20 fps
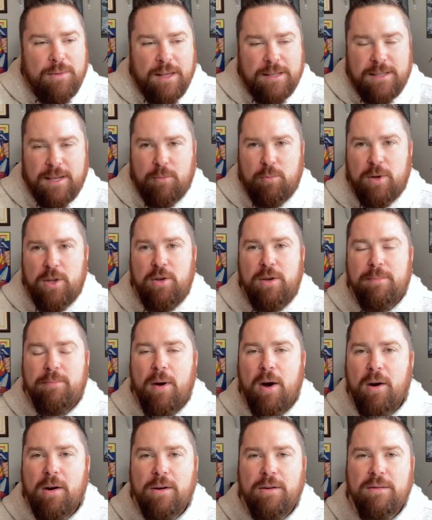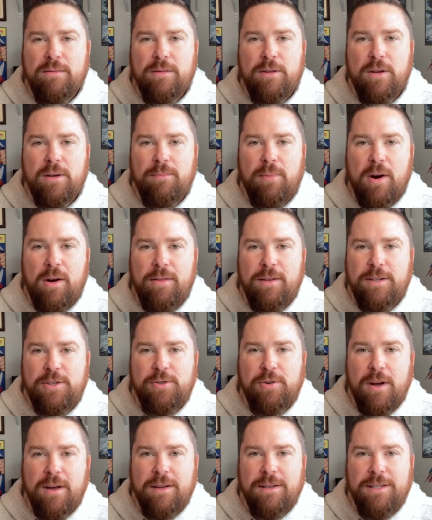they said, well, you can borrow you can borrow this
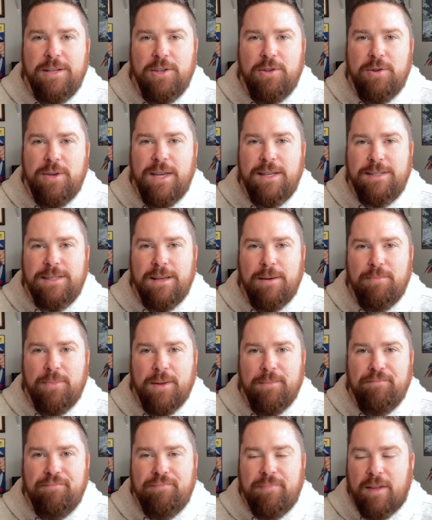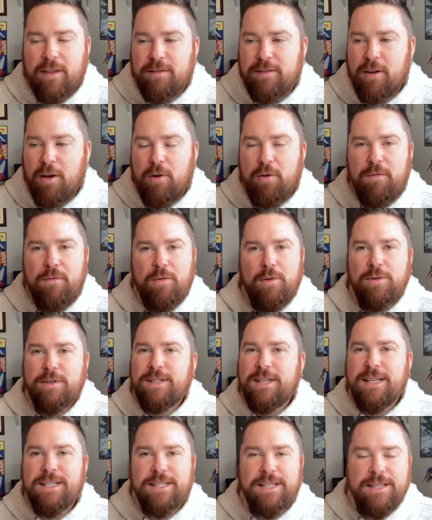truck until you get something. So for a
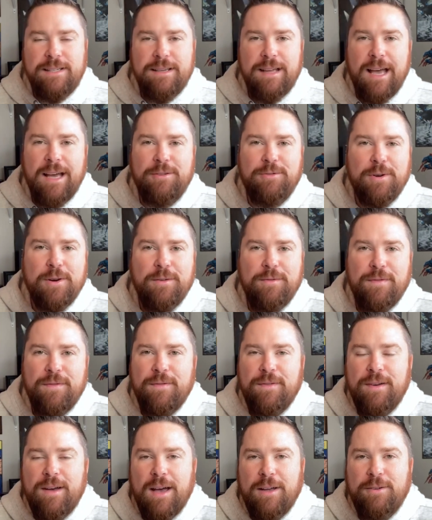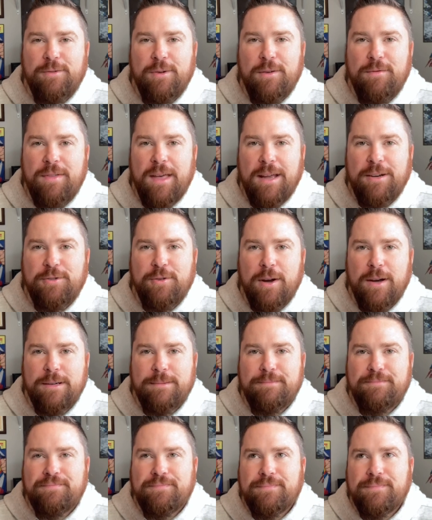season, I drove I drove that truck
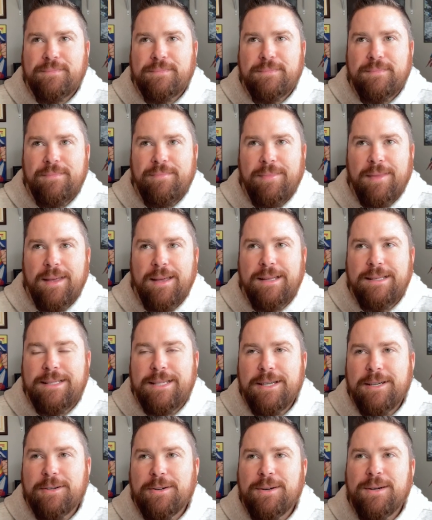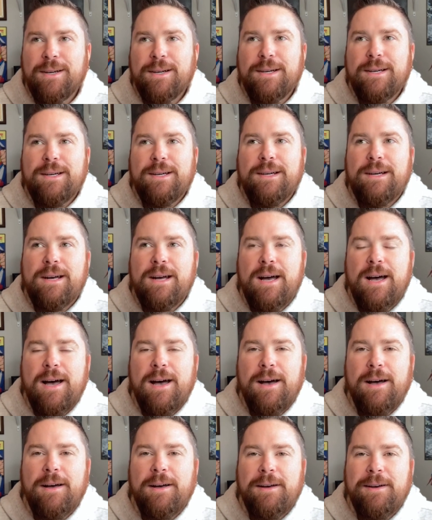until
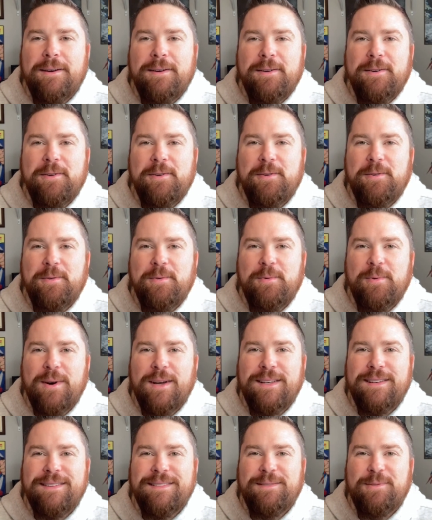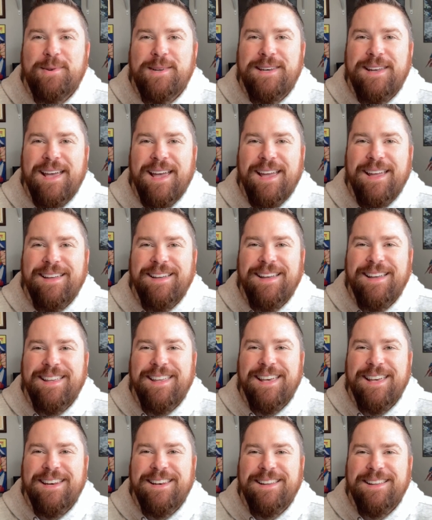uh, one one day
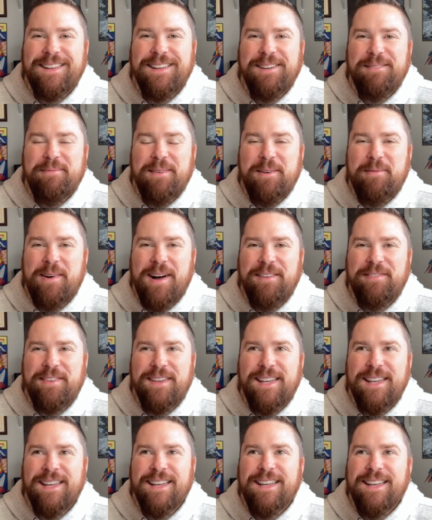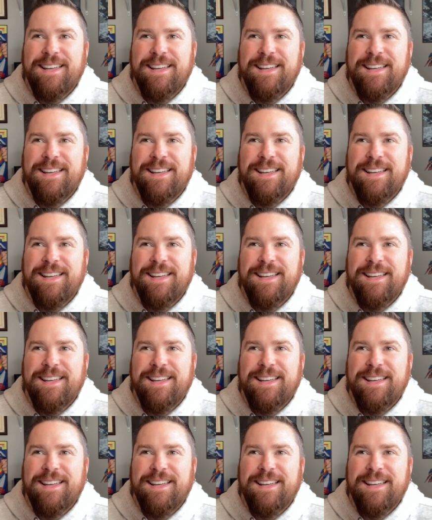again, my wifey